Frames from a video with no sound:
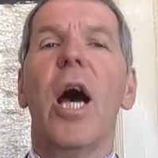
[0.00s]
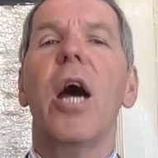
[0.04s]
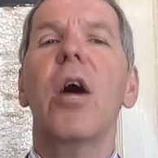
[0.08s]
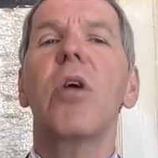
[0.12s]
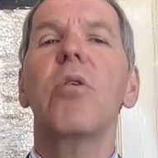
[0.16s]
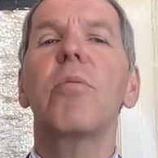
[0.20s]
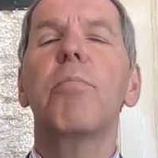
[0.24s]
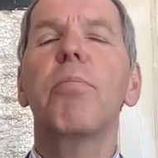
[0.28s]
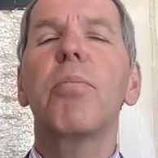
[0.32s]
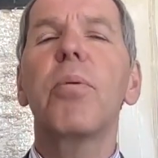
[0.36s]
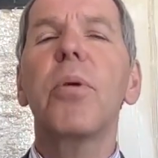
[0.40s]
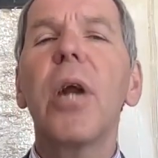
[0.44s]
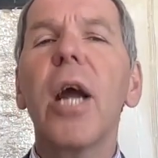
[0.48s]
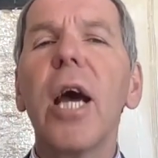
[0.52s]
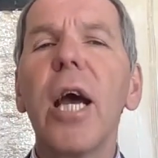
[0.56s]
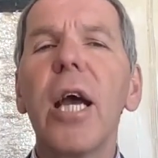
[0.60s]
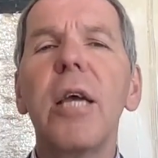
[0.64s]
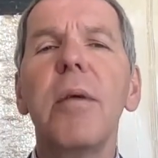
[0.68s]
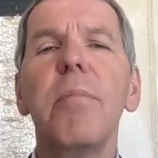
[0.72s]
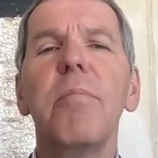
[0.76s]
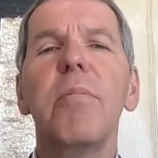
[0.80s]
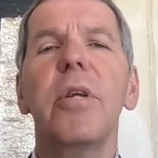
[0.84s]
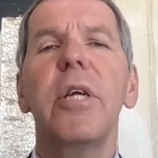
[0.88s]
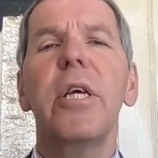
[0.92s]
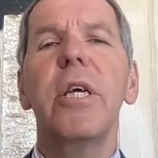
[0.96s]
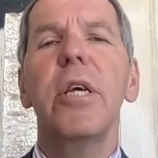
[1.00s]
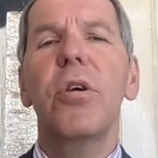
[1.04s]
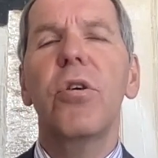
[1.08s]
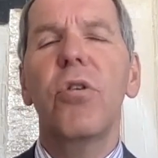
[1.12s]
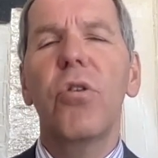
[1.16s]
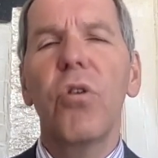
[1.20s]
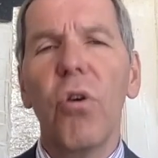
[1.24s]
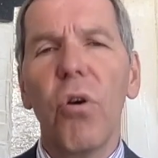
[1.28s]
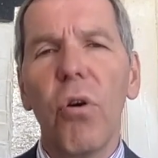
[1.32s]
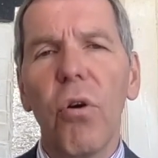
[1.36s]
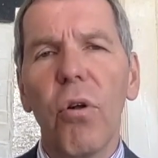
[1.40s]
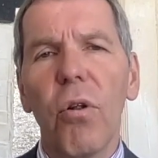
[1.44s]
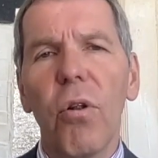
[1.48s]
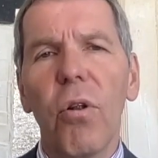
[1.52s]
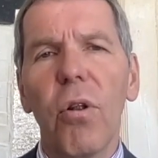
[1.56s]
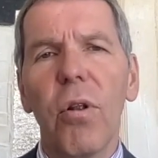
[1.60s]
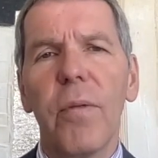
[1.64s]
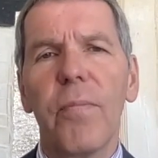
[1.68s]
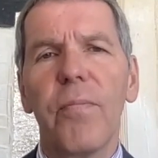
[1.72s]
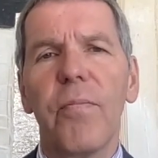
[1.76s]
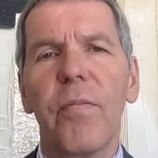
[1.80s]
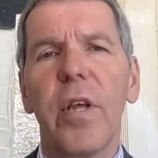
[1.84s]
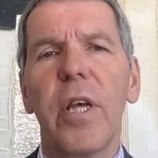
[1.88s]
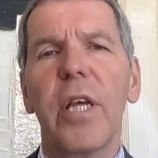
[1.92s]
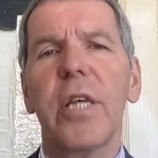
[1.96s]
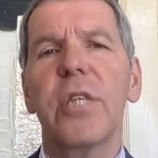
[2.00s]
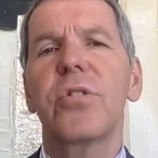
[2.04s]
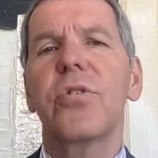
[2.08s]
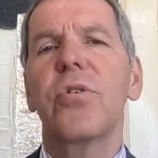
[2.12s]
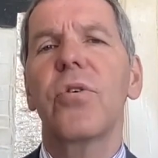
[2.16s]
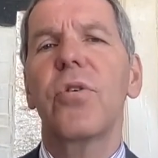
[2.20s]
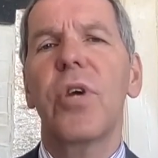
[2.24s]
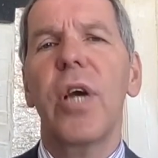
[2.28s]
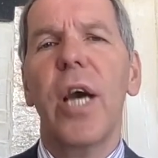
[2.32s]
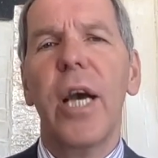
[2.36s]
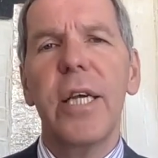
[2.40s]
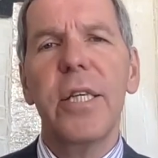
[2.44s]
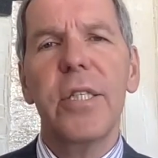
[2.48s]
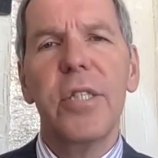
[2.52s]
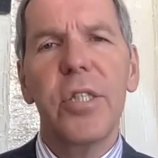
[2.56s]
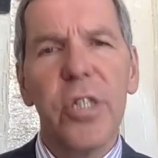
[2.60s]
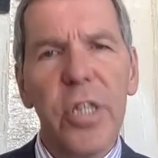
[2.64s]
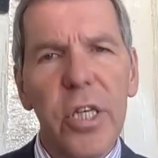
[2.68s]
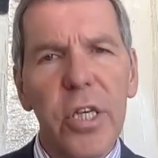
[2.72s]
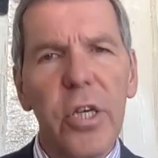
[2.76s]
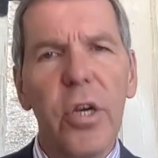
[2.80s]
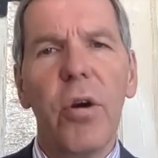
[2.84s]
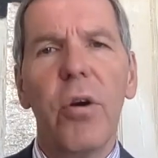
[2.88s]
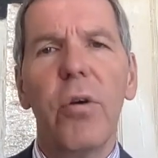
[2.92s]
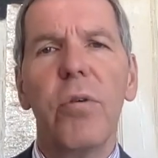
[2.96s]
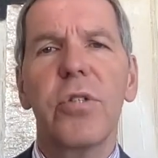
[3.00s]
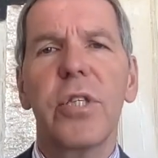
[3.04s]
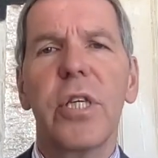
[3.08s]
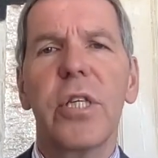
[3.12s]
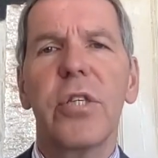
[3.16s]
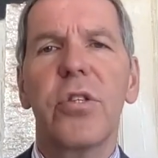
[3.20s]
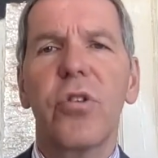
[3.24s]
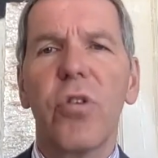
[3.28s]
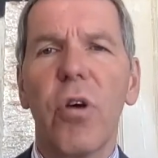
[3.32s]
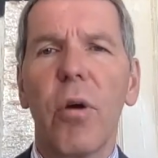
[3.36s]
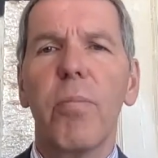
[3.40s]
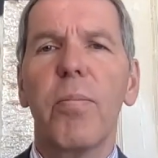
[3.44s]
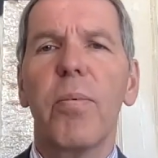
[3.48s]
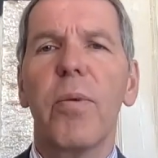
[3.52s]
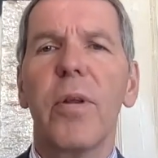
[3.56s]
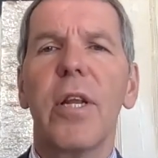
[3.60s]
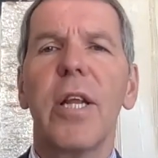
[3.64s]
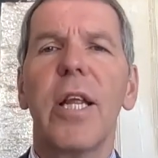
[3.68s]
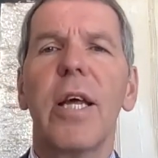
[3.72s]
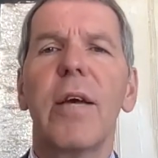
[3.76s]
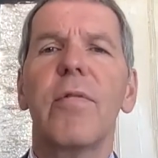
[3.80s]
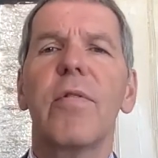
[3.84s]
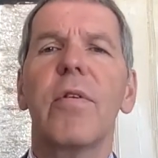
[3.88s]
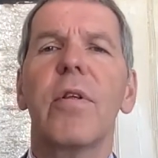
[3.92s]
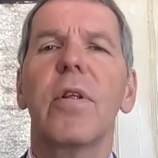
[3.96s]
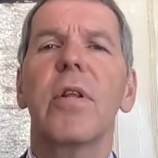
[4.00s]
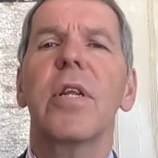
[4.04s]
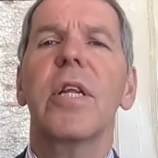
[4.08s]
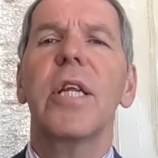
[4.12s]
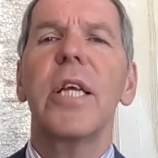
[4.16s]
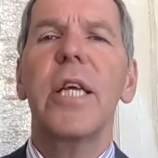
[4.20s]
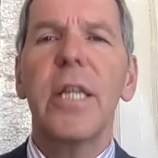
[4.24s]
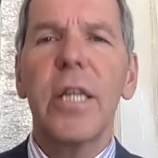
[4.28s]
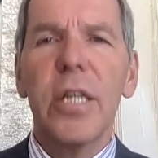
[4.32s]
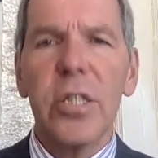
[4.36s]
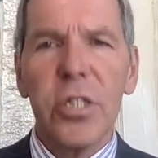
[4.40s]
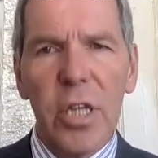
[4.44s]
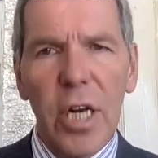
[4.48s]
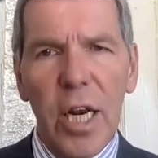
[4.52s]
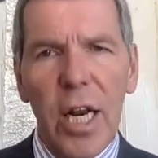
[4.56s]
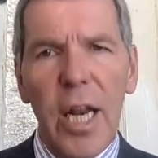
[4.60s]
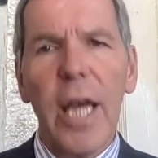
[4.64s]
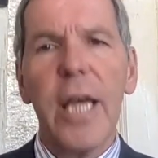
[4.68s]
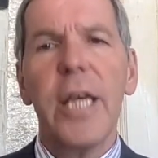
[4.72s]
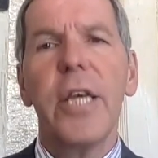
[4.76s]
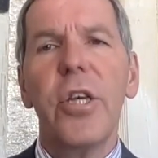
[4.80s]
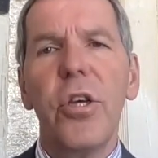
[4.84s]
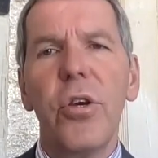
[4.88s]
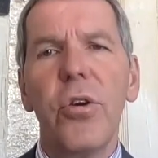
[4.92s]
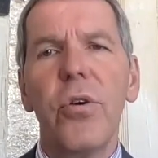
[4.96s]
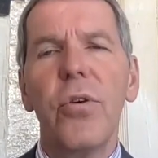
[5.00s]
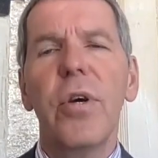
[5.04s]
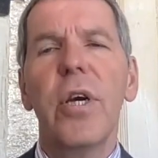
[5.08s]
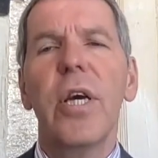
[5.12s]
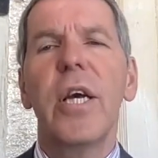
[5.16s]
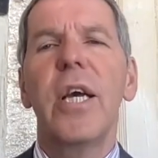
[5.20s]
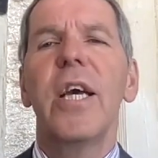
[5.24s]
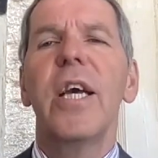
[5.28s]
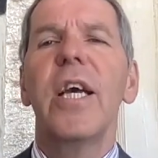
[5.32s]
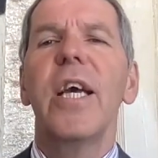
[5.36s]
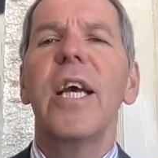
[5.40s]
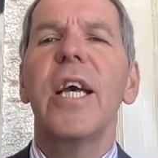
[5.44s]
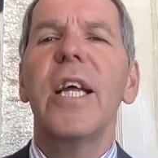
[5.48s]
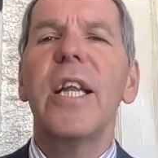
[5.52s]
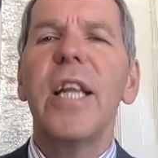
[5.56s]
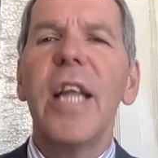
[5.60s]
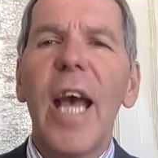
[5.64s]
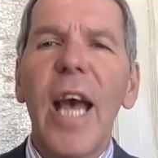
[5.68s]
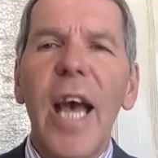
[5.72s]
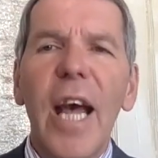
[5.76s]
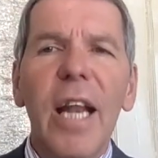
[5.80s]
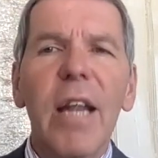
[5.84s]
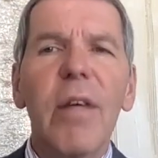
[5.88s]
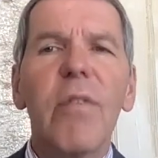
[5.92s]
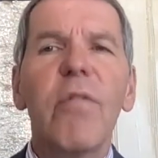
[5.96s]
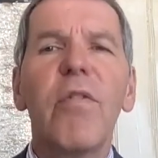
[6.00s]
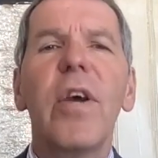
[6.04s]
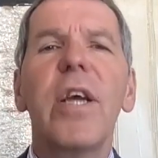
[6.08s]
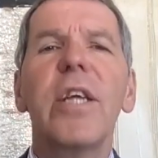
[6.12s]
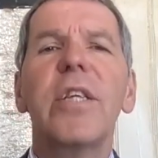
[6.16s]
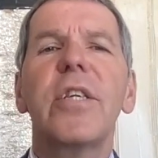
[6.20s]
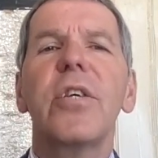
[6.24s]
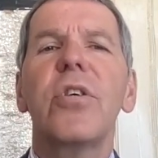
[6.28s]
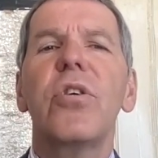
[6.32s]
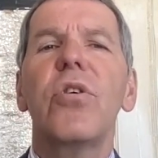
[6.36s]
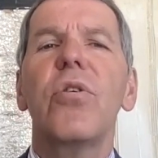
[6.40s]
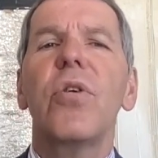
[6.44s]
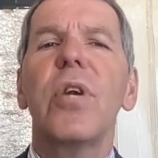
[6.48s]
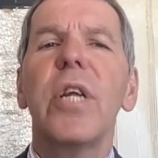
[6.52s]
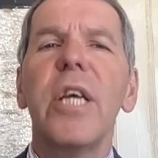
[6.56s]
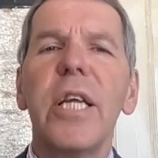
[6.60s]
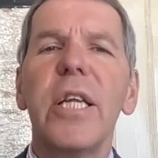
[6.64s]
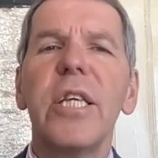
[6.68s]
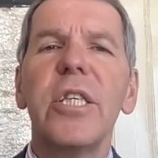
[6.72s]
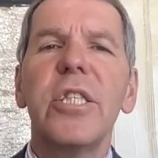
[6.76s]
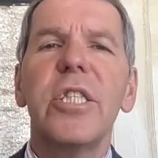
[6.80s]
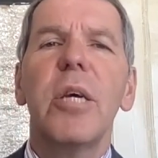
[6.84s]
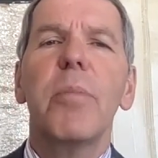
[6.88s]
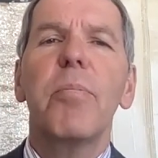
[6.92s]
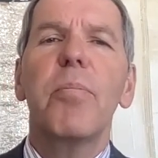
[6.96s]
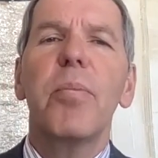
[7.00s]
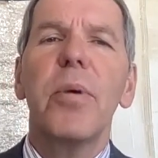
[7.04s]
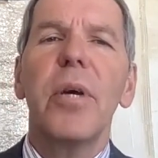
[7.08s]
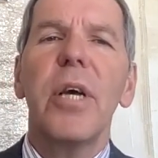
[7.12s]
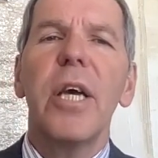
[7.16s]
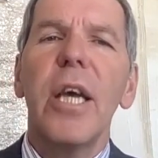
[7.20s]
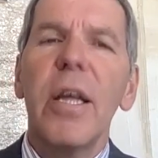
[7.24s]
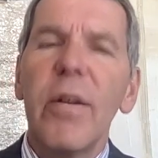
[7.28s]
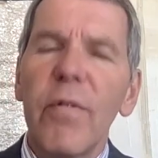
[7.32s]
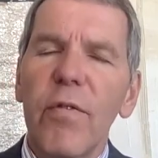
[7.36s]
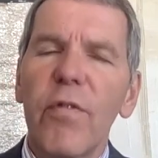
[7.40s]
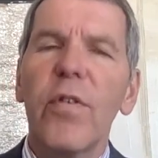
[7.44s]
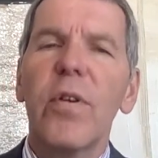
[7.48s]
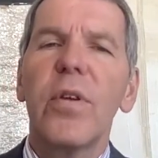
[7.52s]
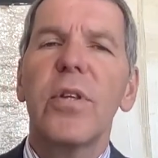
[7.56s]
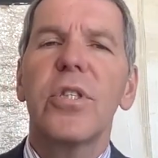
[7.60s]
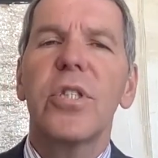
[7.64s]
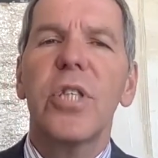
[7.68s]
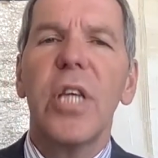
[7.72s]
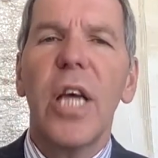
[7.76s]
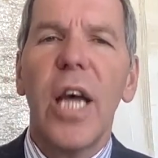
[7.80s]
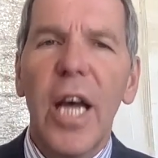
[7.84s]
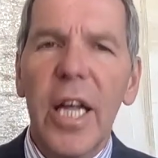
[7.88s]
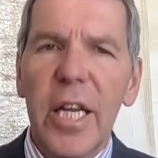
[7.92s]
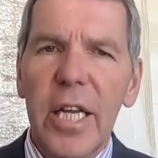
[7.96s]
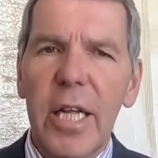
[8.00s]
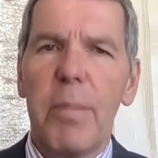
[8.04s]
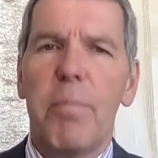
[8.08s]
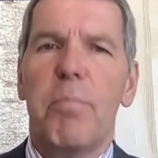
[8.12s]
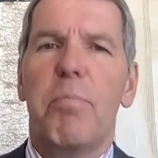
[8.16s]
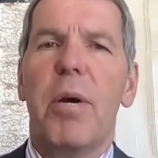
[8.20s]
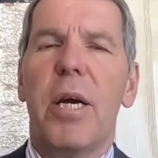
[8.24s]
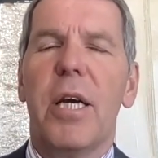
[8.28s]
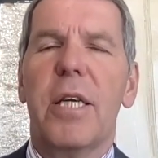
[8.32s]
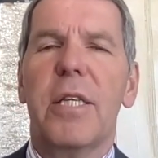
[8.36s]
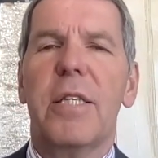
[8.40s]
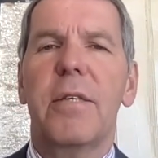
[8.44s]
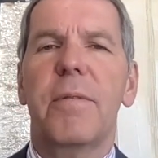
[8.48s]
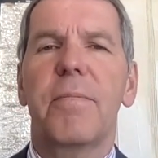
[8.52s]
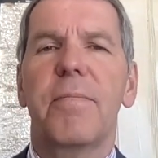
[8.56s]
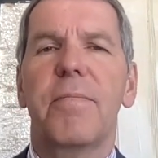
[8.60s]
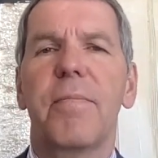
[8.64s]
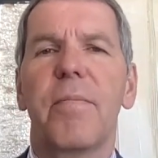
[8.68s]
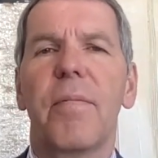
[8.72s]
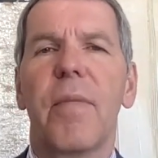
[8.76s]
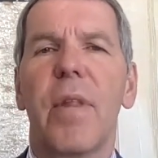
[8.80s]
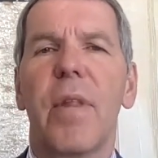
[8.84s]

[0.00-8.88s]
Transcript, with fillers: our primary goal is to guide CEOs and top level leaders like you in elevating your leadership, influence, and impact.